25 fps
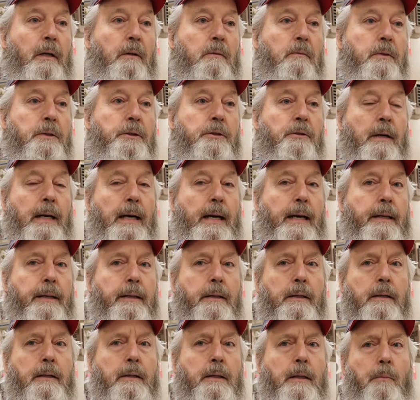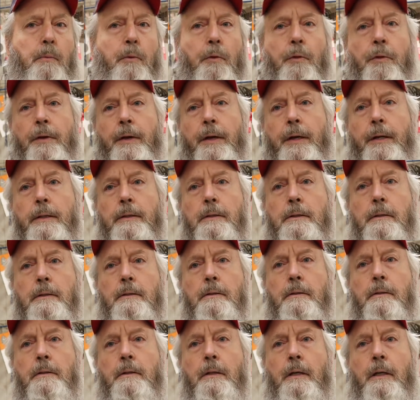we tried a couple
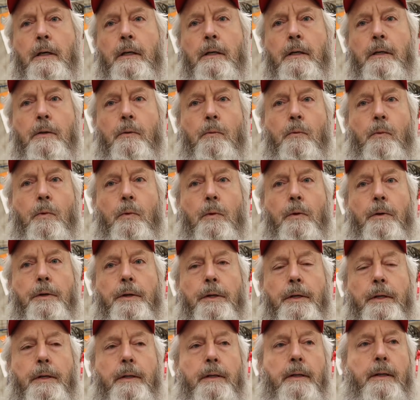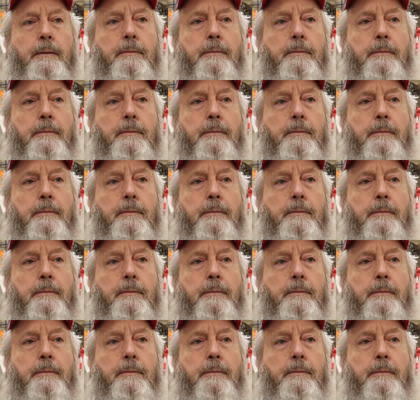things under warranty.